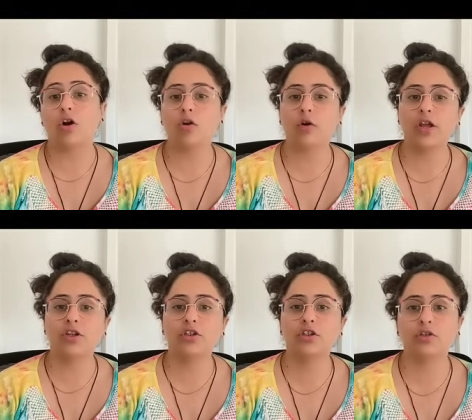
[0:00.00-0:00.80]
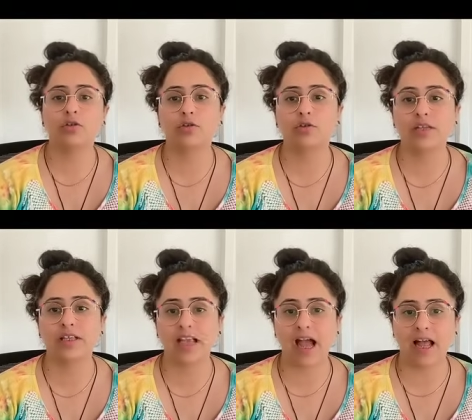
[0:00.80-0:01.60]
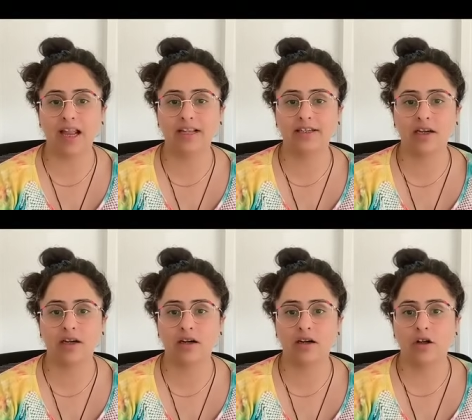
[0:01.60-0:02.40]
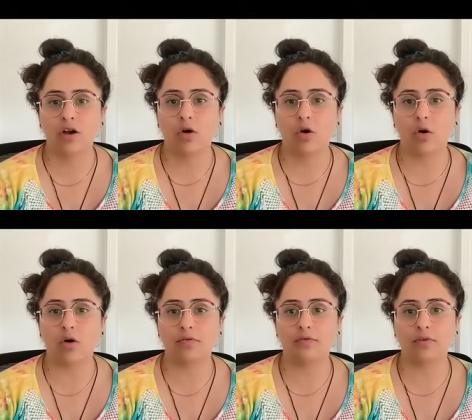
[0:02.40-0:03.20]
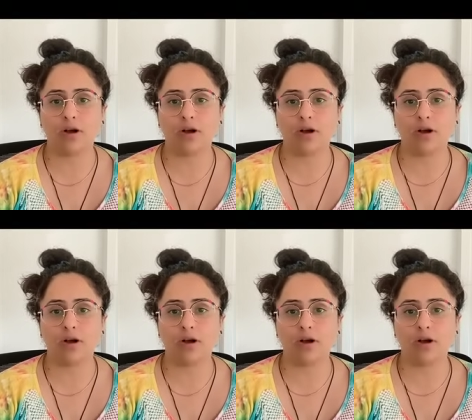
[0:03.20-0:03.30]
or go into the calendar of